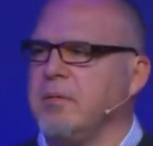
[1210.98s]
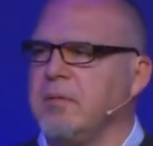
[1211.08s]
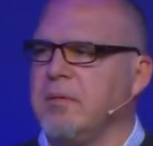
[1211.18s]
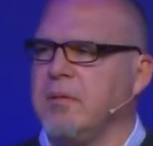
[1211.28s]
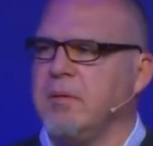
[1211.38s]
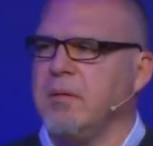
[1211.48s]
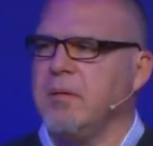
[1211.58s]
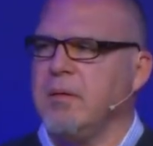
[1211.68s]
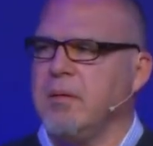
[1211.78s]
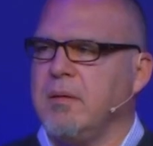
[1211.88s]

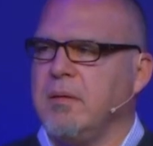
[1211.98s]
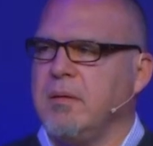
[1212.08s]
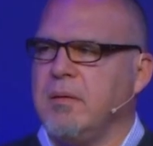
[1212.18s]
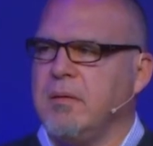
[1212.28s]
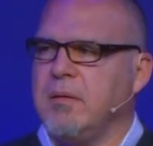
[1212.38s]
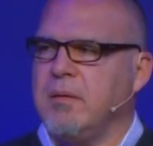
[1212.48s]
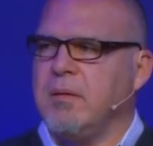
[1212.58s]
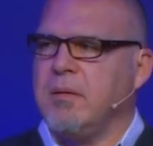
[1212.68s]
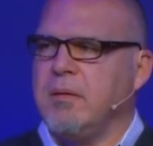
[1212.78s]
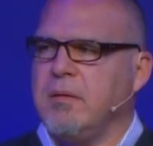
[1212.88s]

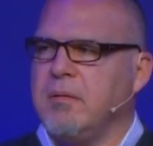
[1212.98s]
[no speech]